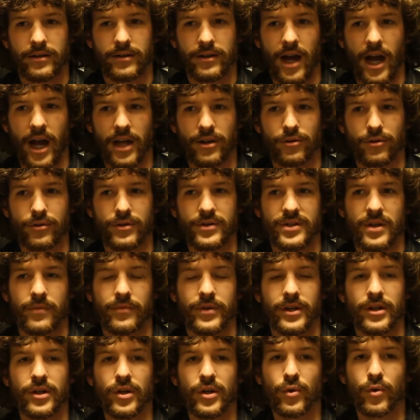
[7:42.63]
I learn
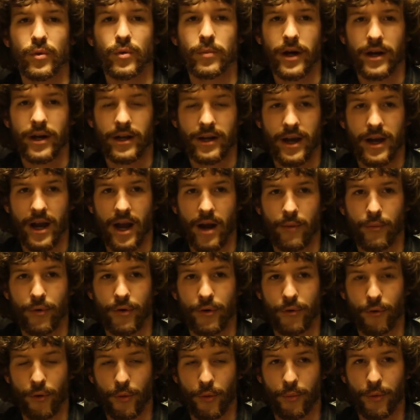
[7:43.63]
something new about a camera
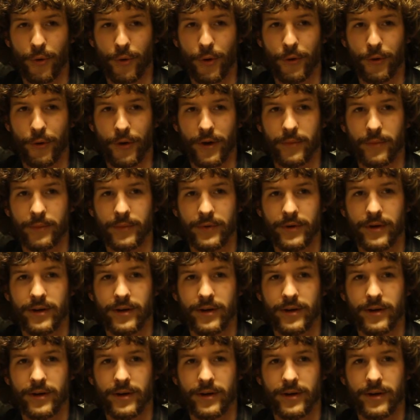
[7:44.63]
or a program,